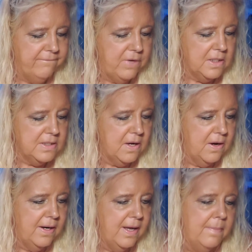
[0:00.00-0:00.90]
First
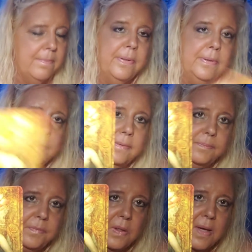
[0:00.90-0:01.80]
card up,
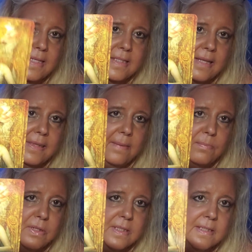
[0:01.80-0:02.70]
you guys got the
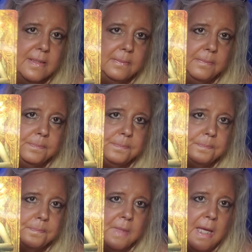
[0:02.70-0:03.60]
Empress.
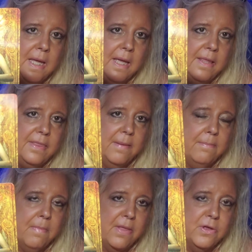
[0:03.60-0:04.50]
The
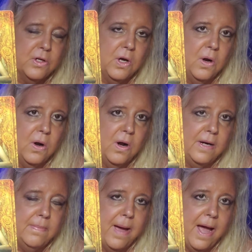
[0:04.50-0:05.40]
Mother
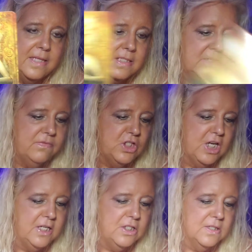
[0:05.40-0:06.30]
card, positive
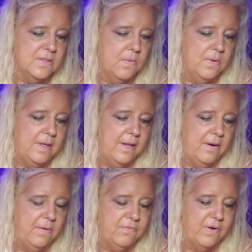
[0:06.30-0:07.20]
changes on the
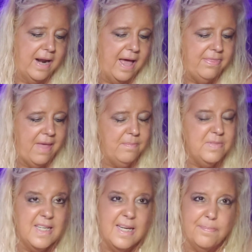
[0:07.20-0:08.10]
home front. I'm
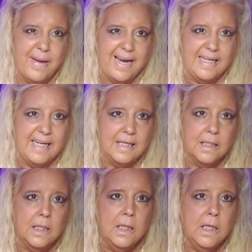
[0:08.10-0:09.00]
seeing painting.
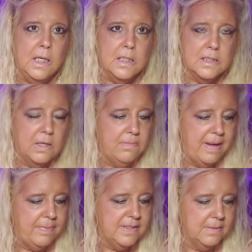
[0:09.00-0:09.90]
So
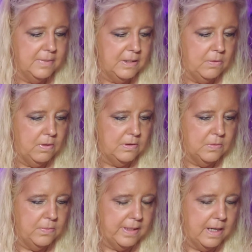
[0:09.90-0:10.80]
maybe some of you are
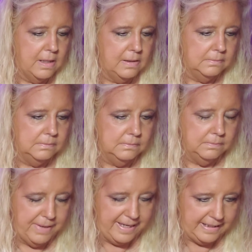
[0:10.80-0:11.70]
doing
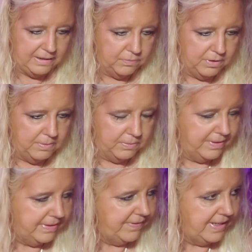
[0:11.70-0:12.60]
painting a room or
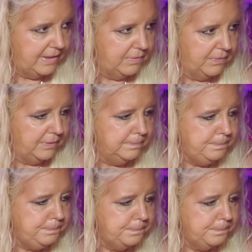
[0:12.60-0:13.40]
renovating a room.